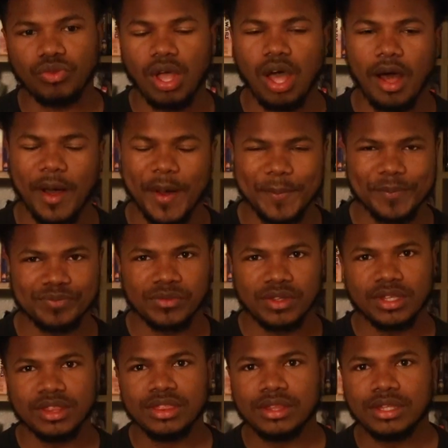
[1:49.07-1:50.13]

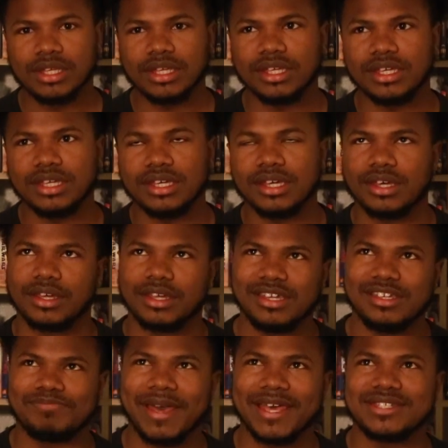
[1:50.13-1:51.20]

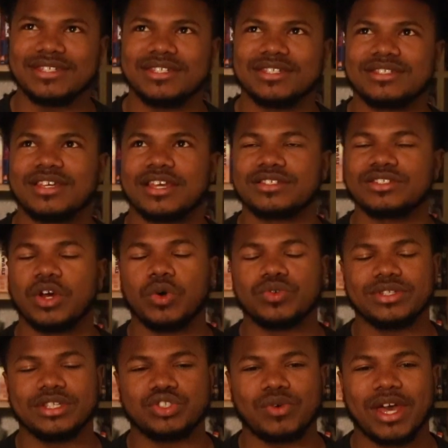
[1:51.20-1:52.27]
basically just assessing the whole
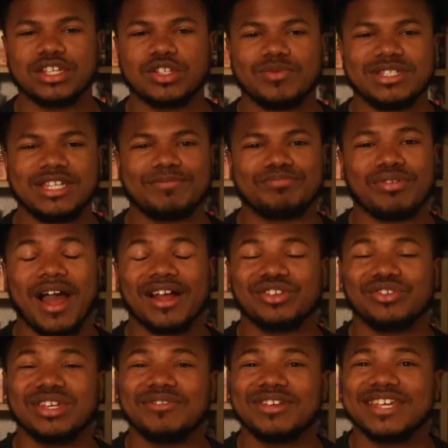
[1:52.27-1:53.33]
situation. We see
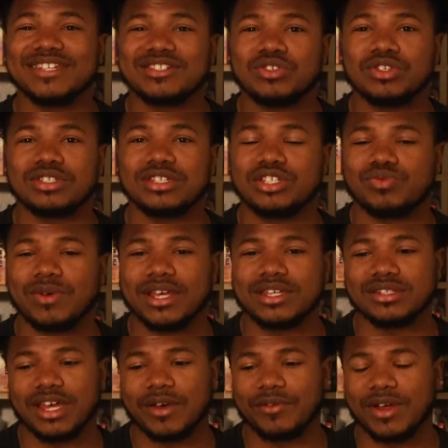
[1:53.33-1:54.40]
Proctor even gets to the
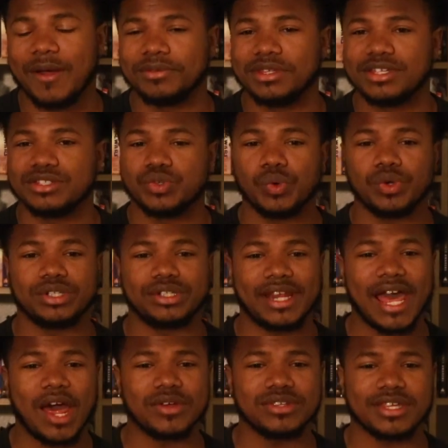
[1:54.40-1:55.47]
situation like when everything is going
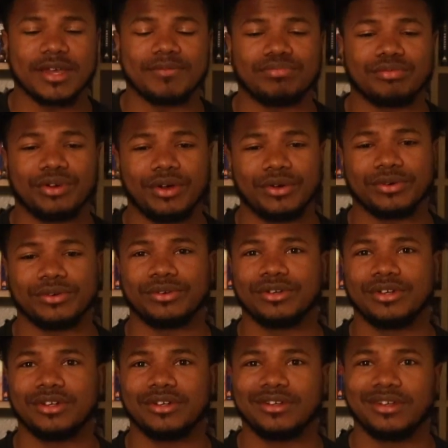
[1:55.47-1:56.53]
down, he's like, bro,
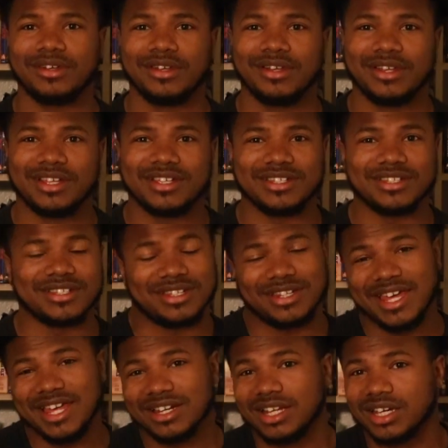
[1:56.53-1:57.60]

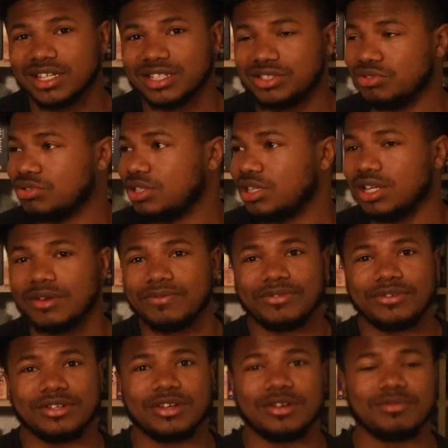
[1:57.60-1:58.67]
it ain't looking too good
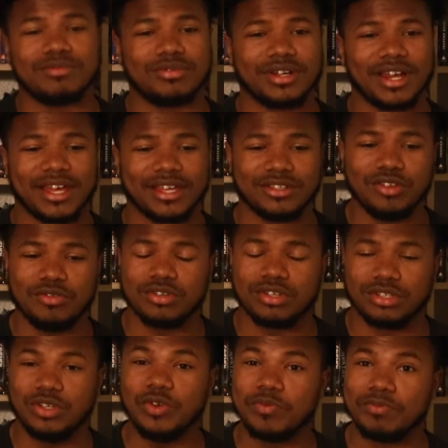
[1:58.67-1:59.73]
for you, homeboy. Like,
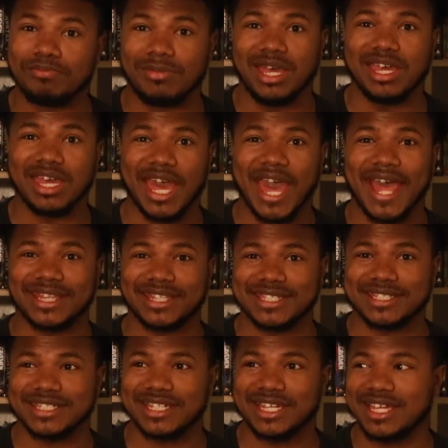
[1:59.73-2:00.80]
you may have to
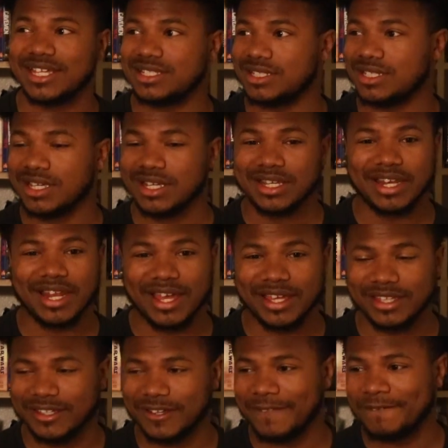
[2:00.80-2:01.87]
snitch.
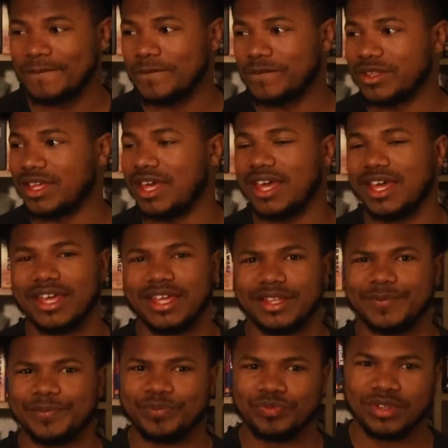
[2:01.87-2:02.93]
Like,
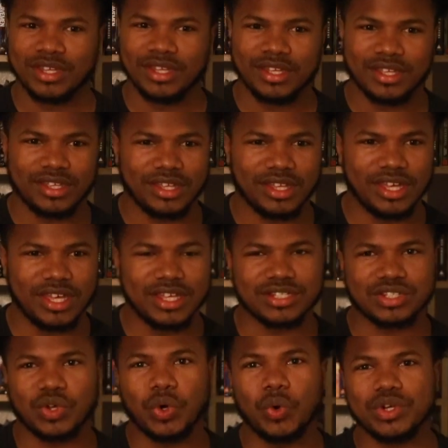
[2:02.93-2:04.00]
and
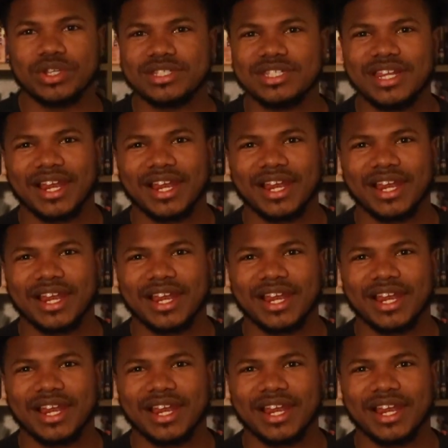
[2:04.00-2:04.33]
it's cool to see